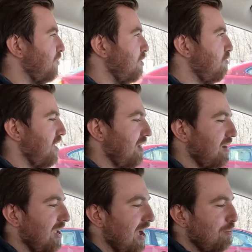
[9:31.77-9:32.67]

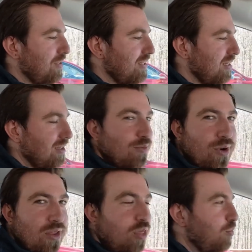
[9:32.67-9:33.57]
Totality happens at,
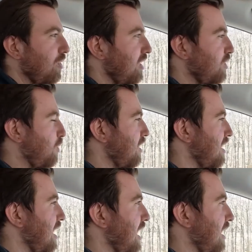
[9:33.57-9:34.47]

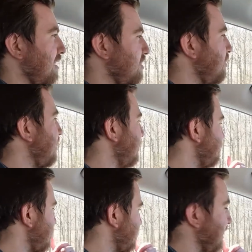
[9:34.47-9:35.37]
3:29. So the
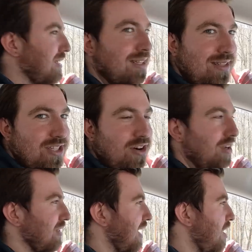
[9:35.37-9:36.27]
eclipse is technically
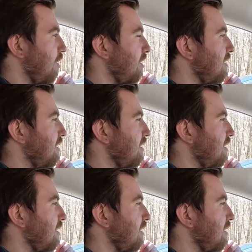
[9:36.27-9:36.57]
starting now.